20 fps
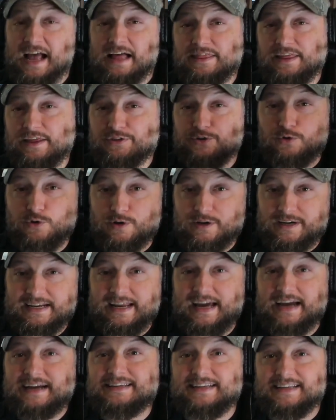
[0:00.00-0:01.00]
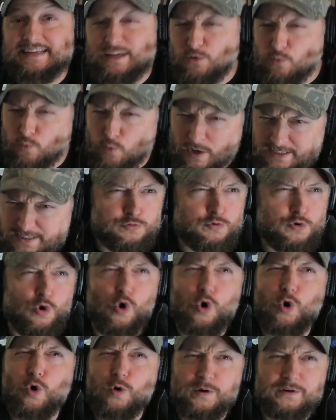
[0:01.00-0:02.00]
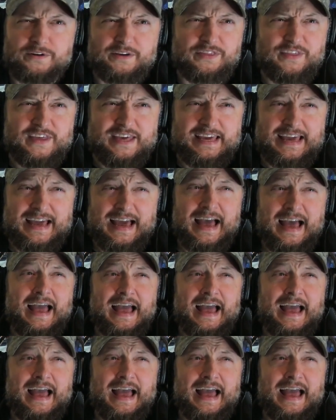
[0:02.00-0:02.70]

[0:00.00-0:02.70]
that they're all connected in what's called the